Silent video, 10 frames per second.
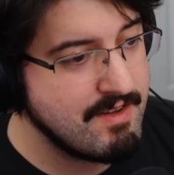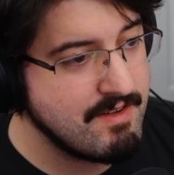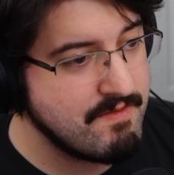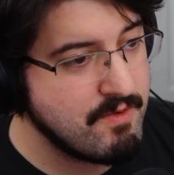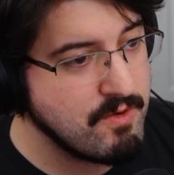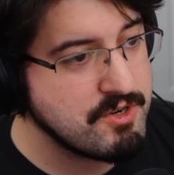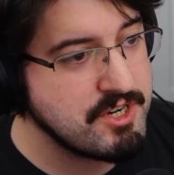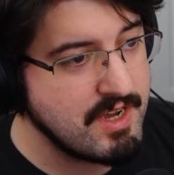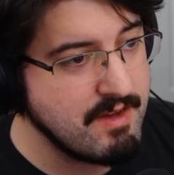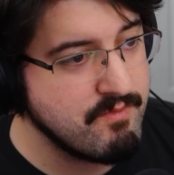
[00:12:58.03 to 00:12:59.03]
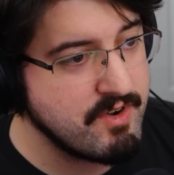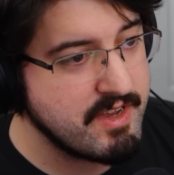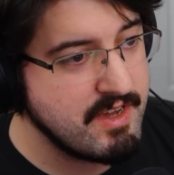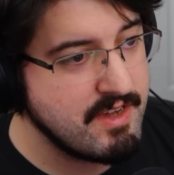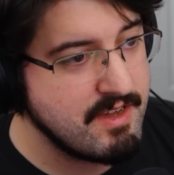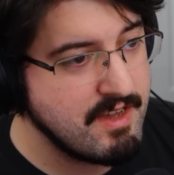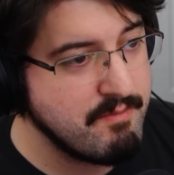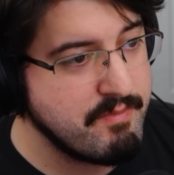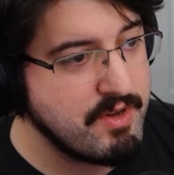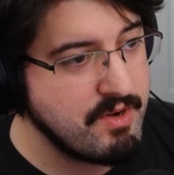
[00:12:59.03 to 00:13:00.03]
For shame, Bricky,
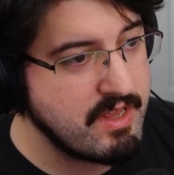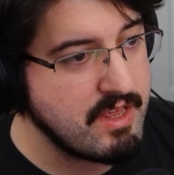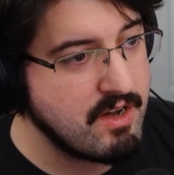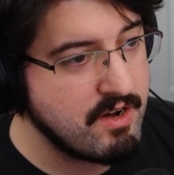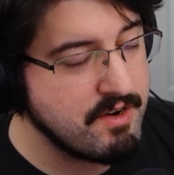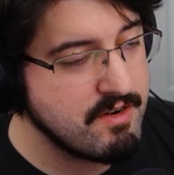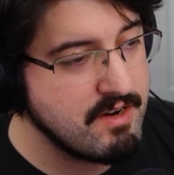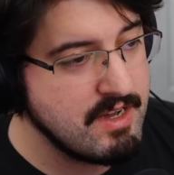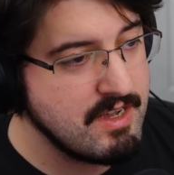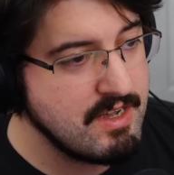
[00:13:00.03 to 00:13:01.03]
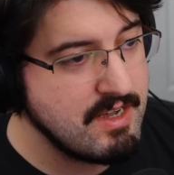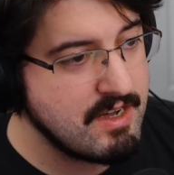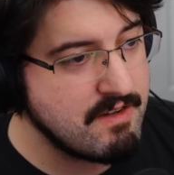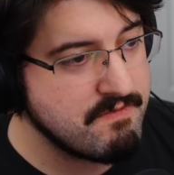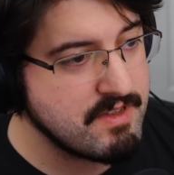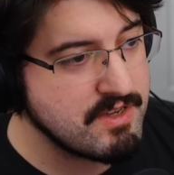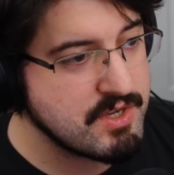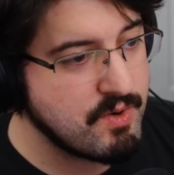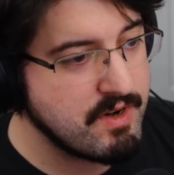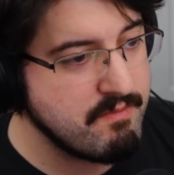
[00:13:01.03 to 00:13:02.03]
impugning the honor of the
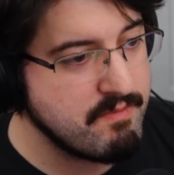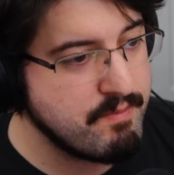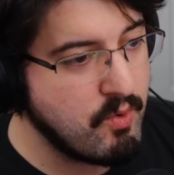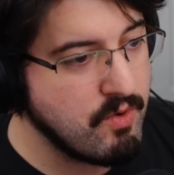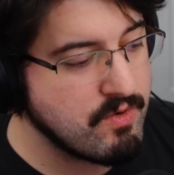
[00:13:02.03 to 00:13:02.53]
sword and board